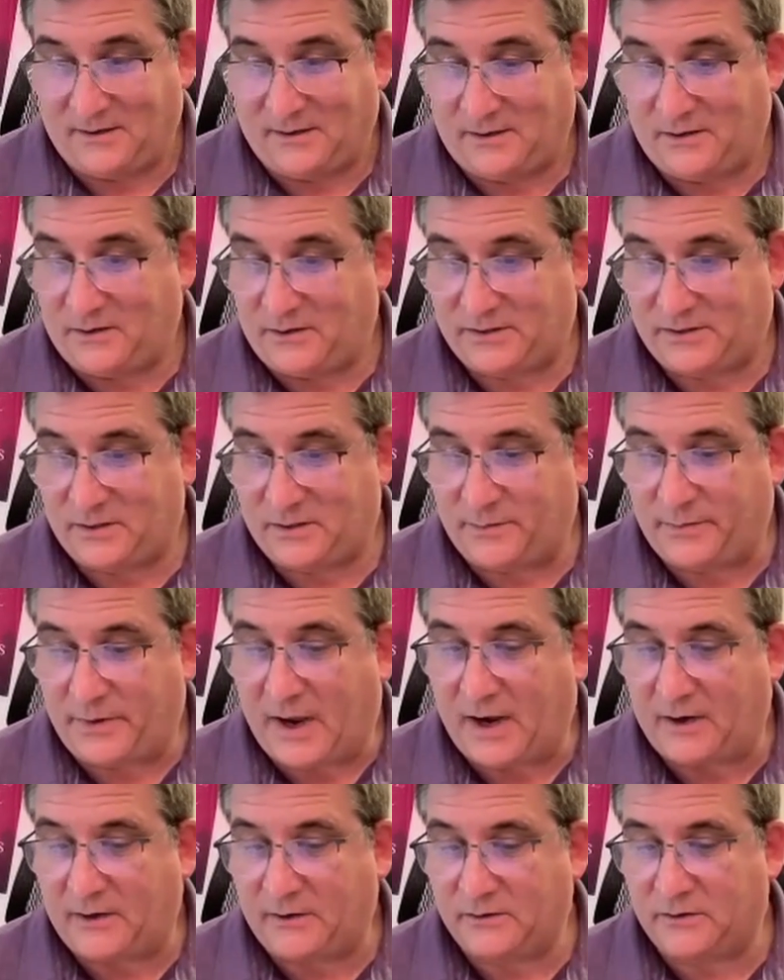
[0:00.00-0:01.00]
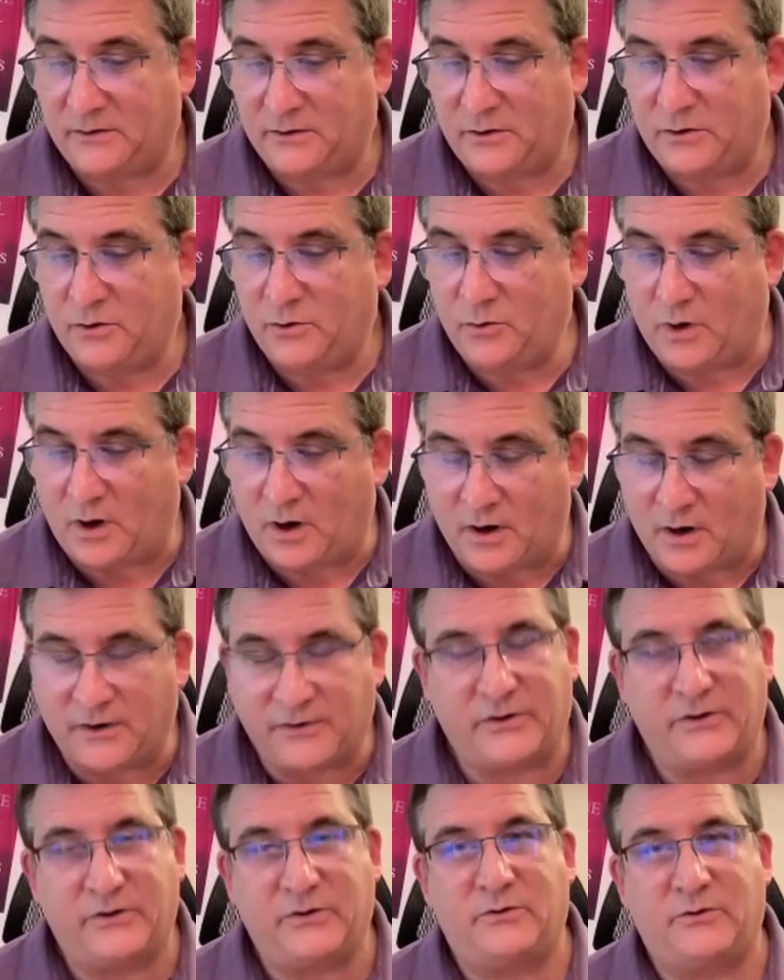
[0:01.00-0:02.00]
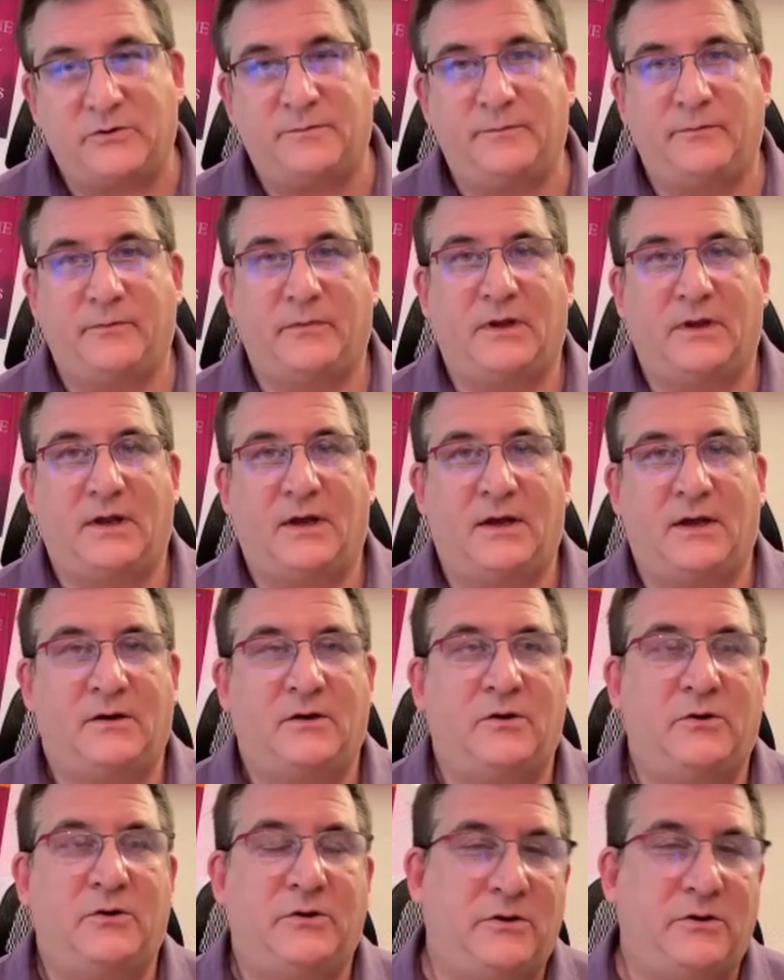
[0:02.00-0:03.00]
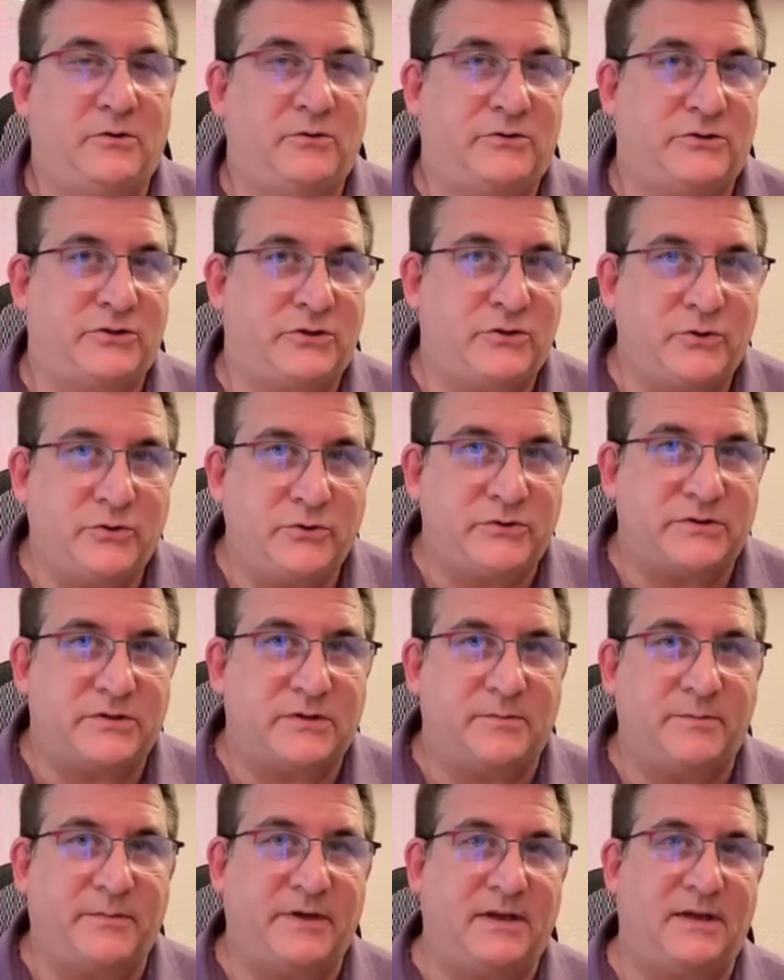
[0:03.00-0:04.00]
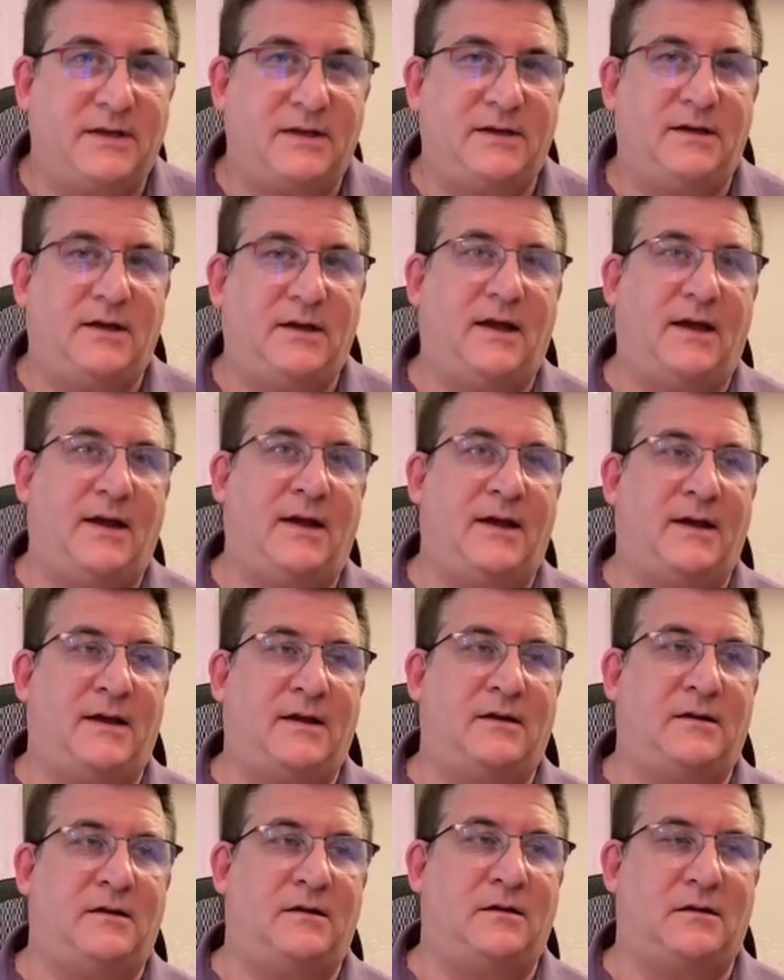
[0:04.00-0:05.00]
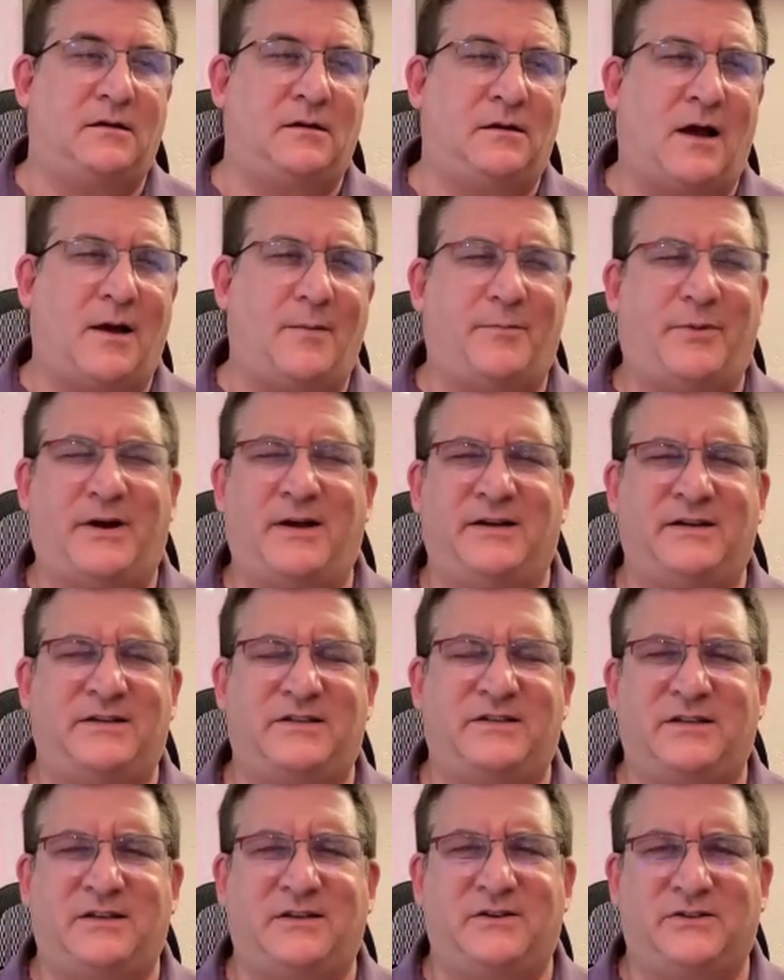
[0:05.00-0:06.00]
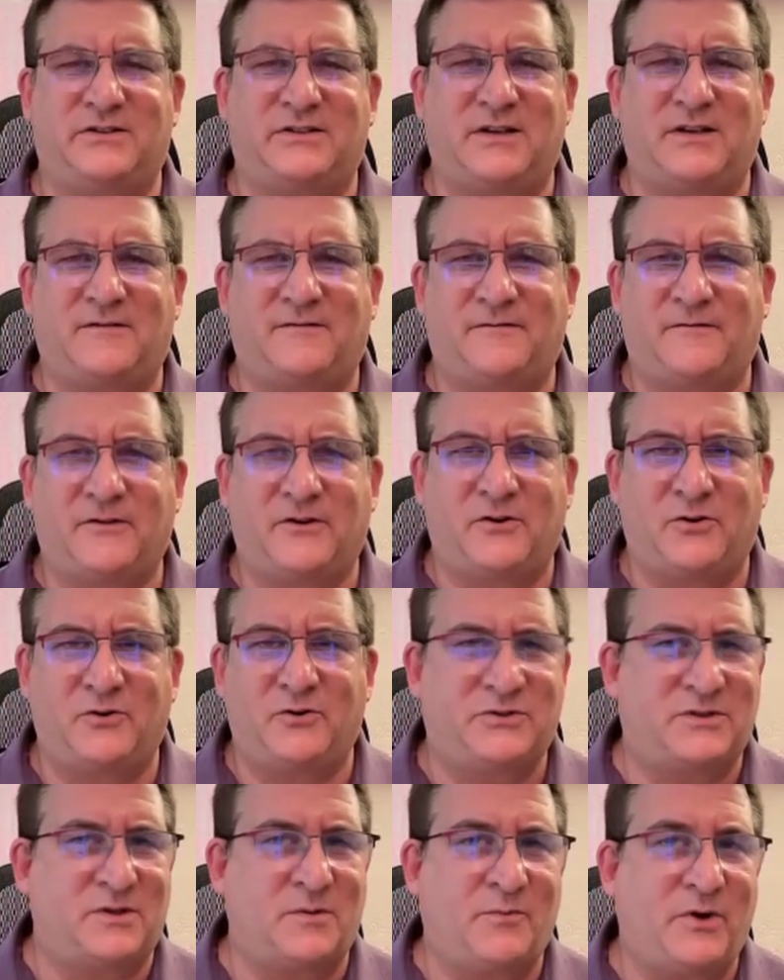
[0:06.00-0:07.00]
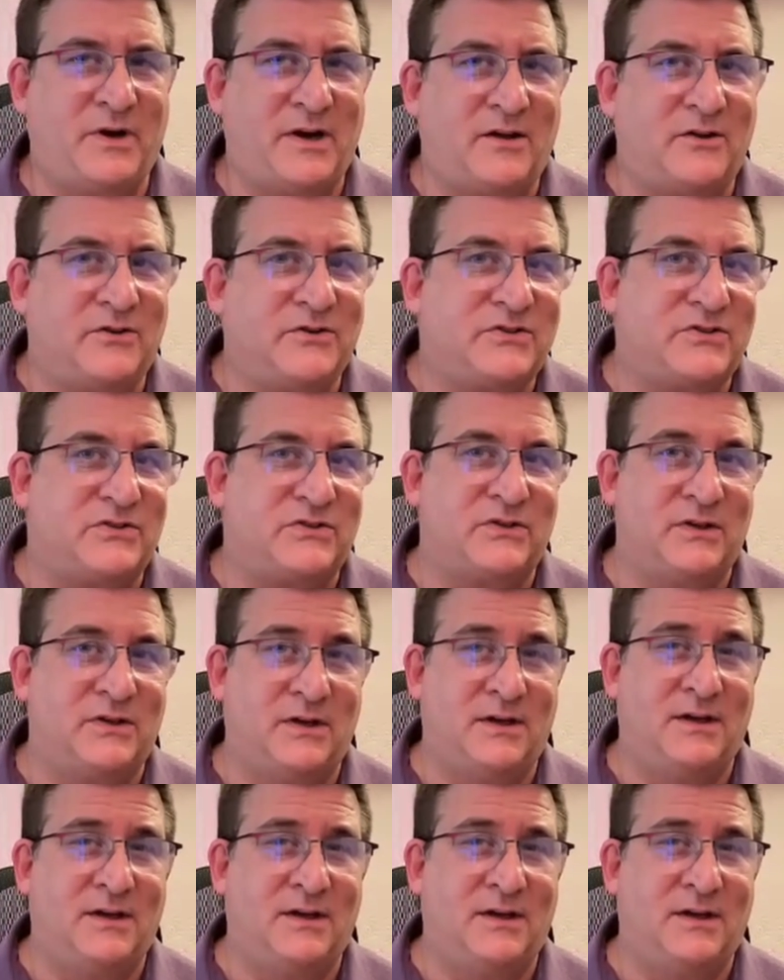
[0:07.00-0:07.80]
It's about who are you and who do you choose to be, and not punishing yourself for who someone else